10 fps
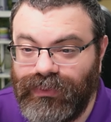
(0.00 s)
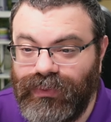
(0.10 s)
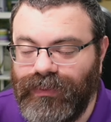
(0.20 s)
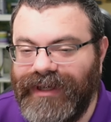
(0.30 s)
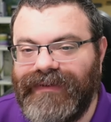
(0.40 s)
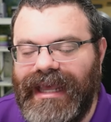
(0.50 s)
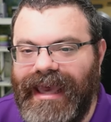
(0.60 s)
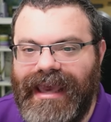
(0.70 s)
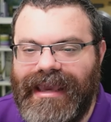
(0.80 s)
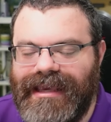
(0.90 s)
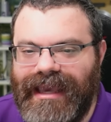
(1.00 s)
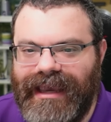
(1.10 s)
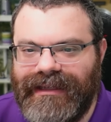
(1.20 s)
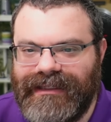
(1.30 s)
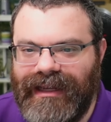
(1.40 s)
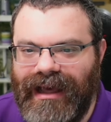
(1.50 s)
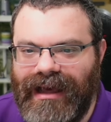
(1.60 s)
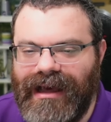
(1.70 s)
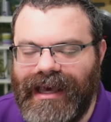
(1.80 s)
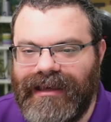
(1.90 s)
Ooh, we have an A and an
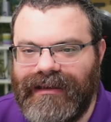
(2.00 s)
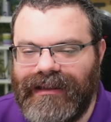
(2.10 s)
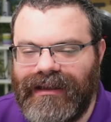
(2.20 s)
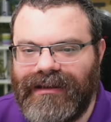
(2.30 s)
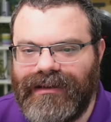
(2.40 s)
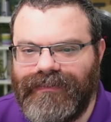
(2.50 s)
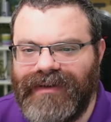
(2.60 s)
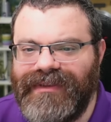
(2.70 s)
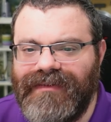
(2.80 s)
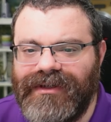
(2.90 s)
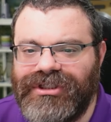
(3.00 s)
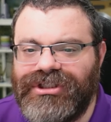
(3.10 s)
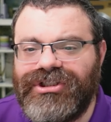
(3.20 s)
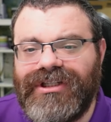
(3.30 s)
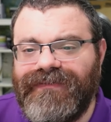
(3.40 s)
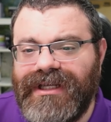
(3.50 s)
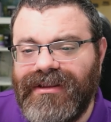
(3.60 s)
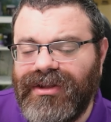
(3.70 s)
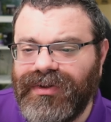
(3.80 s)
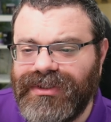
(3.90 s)
I. i am um, thinking about just
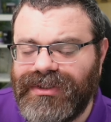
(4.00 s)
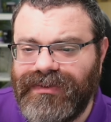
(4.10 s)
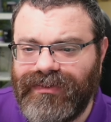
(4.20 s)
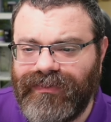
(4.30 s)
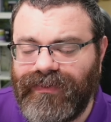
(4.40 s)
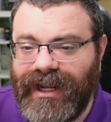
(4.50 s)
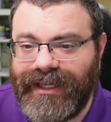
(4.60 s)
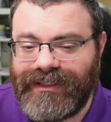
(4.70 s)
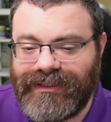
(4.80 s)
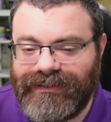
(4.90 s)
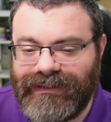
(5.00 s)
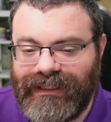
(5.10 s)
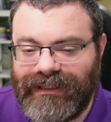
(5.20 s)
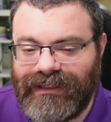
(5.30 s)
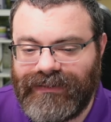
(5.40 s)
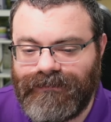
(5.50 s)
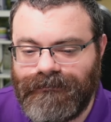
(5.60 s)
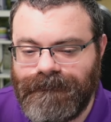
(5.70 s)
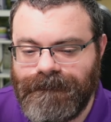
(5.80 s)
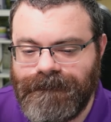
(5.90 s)
shifting those to the right.
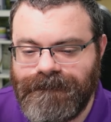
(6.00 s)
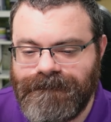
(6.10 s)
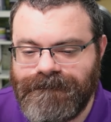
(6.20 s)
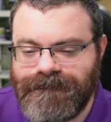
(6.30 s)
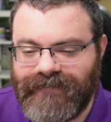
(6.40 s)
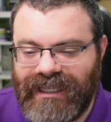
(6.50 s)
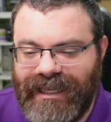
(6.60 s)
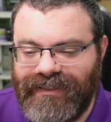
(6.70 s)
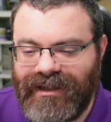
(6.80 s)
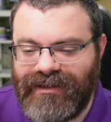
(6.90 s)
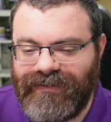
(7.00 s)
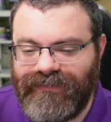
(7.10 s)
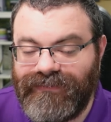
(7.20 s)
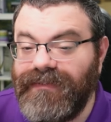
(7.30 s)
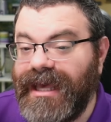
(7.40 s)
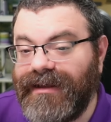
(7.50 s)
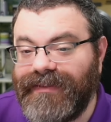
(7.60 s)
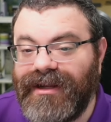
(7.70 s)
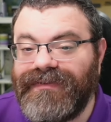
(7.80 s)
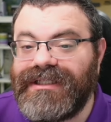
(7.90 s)
Um, I thought of, yeah, I
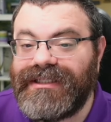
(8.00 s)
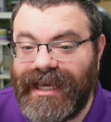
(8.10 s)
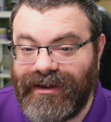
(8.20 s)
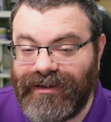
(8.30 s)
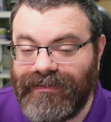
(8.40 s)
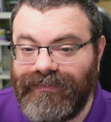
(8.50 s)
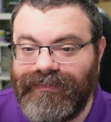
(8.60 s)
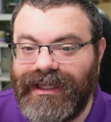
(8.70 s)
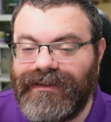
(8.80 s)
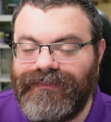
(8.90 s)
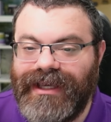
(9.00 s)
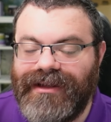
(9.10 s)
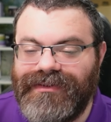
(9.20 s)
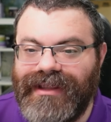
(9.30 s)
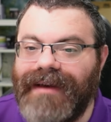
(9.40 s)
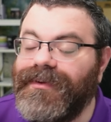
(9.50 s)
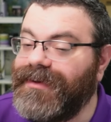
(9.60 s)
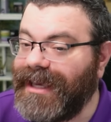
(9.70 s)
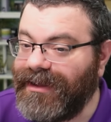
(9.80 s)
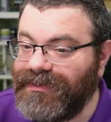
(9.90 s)
thought of stare, but we can't do that. But
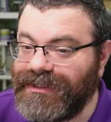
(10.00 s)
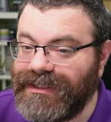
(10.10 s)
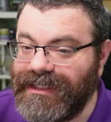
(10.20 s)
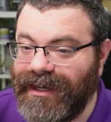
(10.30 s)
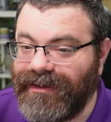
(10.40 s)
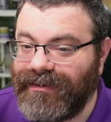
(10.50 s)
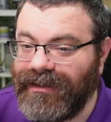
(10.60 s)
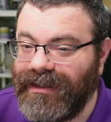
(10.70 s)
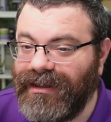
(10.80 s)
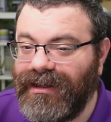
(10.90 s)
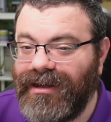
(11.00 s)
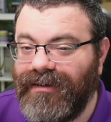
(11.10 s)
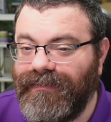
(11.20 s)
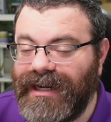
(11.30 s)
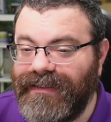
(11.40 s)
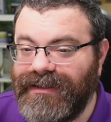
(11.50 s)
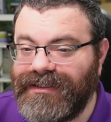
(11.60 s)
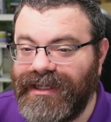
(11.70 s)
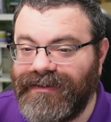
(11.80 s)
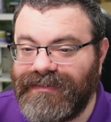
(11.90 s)
we can do snare, but I think
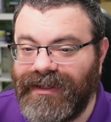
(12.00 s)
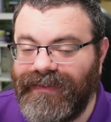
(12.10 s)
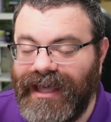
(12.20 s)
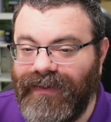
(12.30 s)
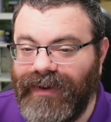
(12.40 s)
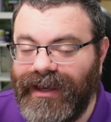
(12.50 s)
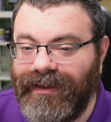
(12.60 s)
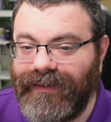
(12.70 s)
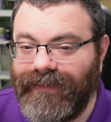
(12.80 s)
snare is spelled that way.